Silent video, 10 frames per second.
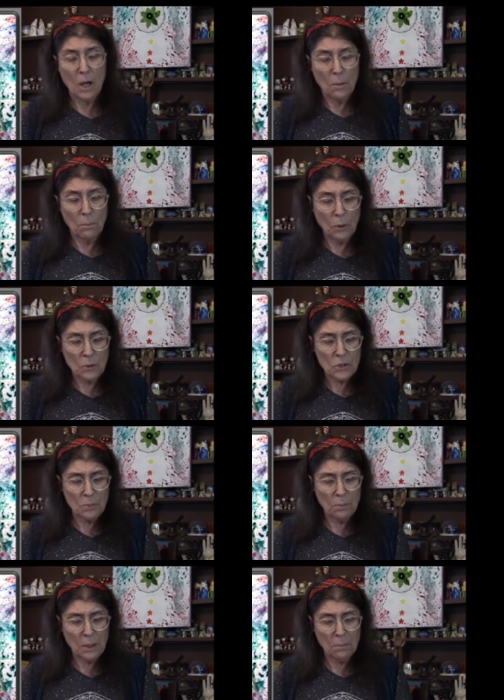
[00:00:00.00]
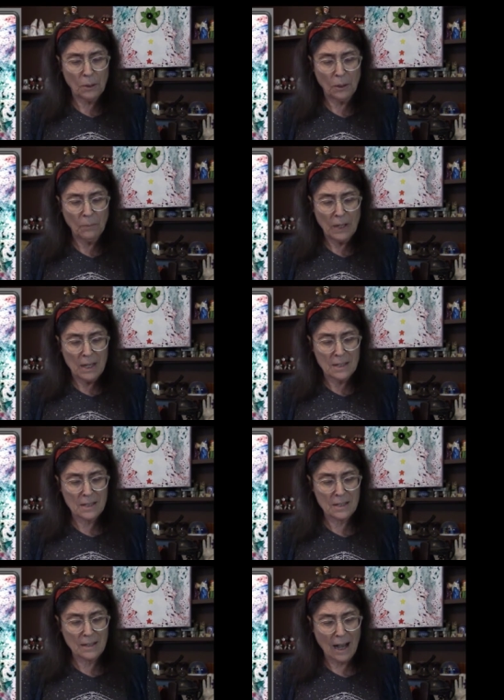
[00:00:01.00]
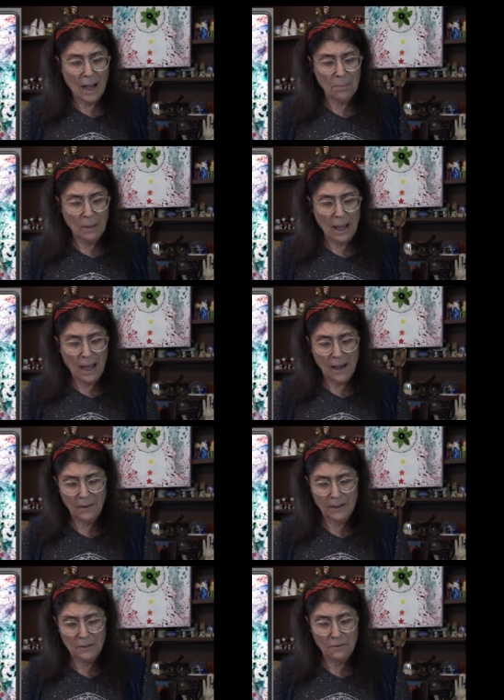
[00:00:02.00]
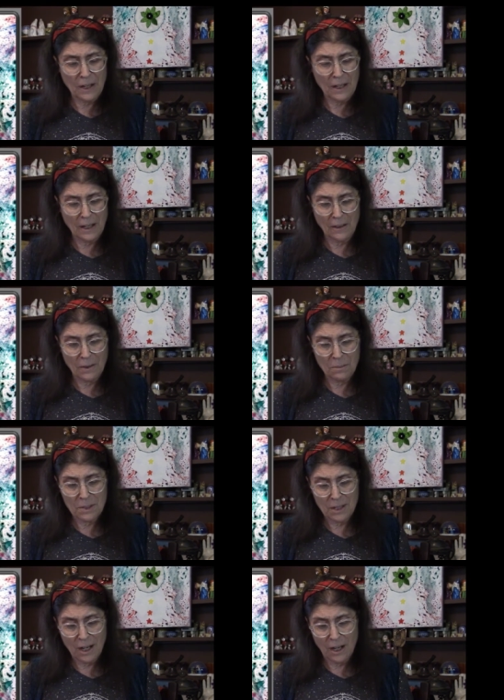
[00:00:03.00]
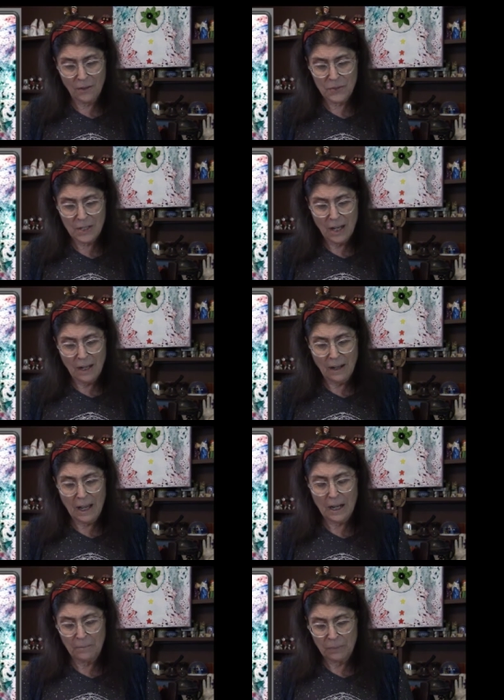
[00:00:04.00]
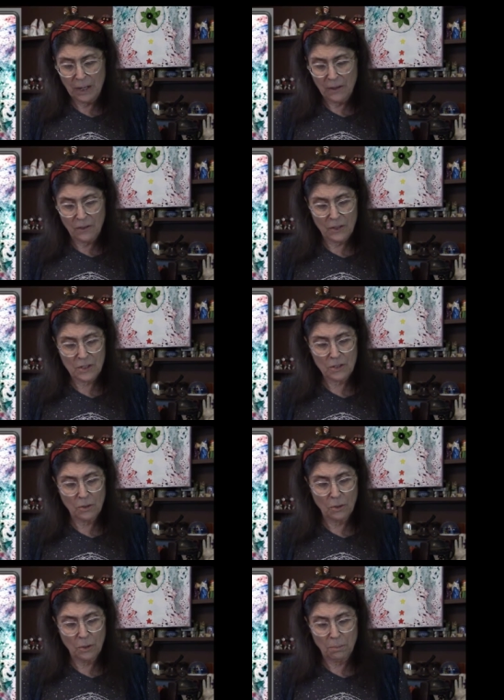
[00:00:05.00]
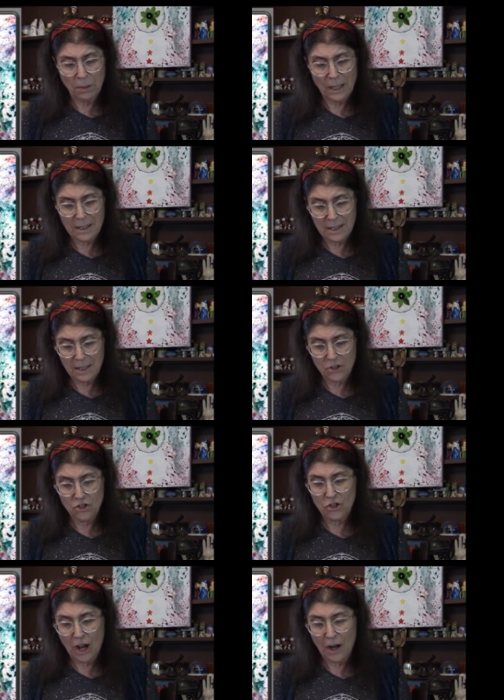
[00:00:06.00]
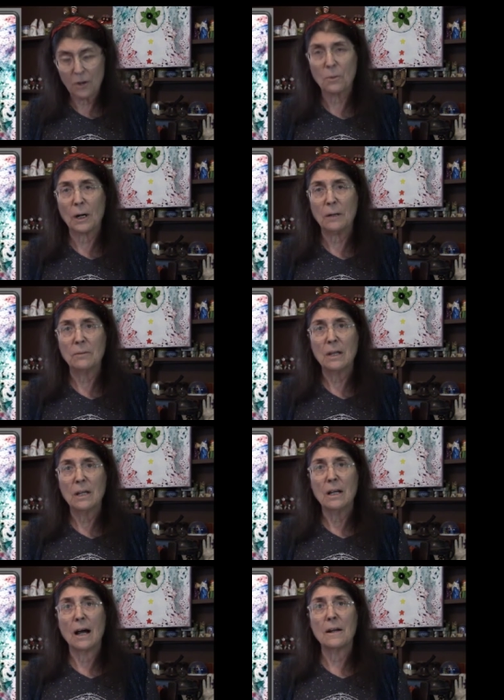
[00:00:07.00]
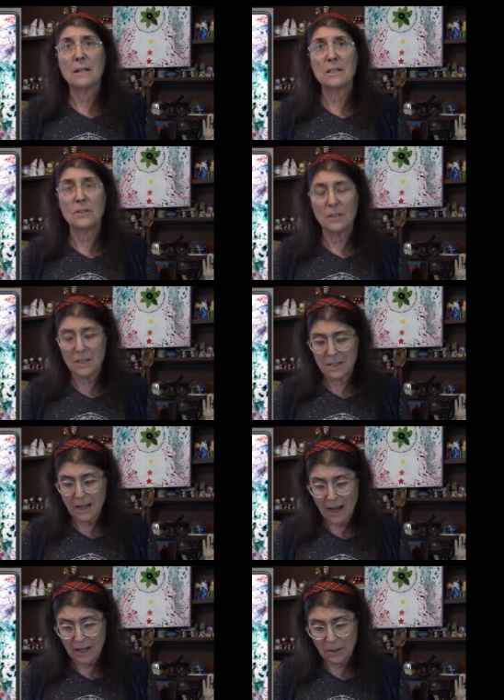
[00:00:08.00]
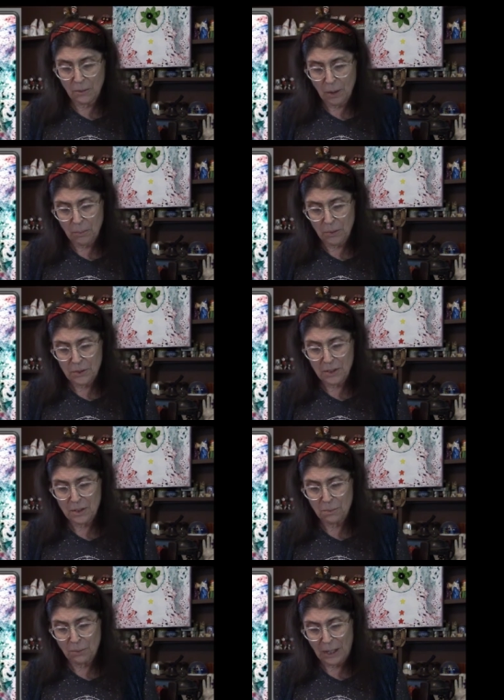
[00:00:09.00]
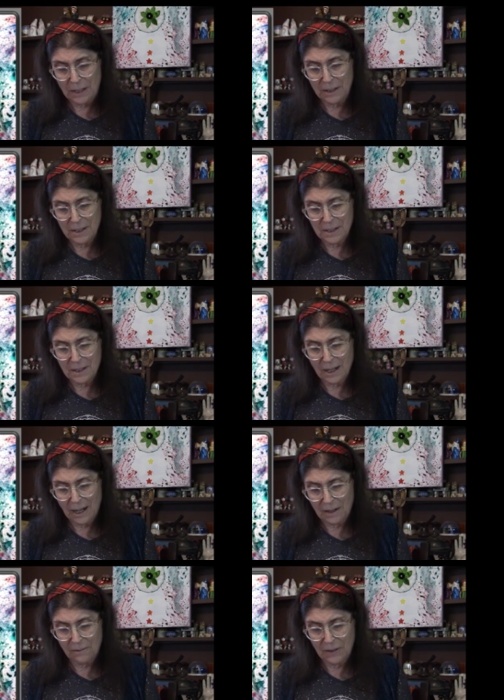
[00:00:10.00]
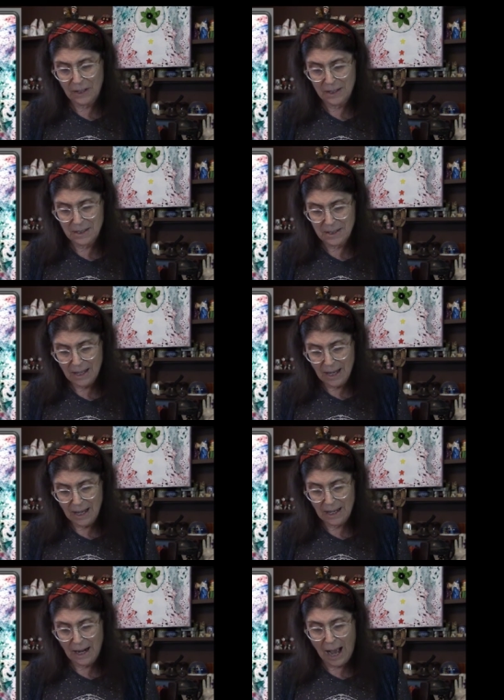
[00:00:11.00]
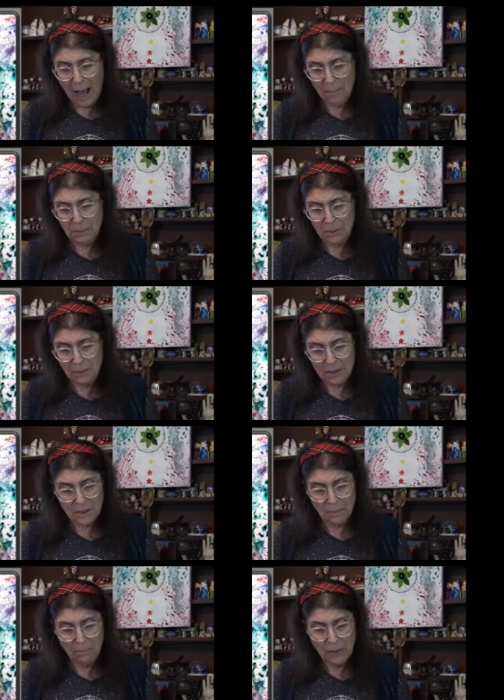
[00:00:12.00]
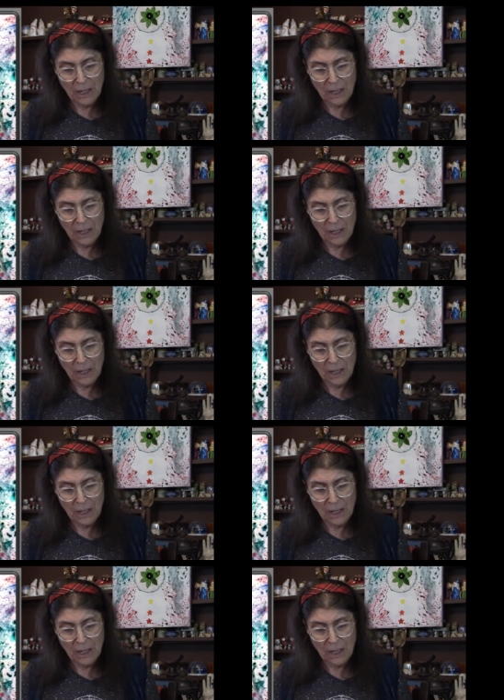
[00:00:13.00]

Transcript: Most people stop activating themselves at the solar plexus chakra. On its good side, it represents brightness, confidence, and optimism,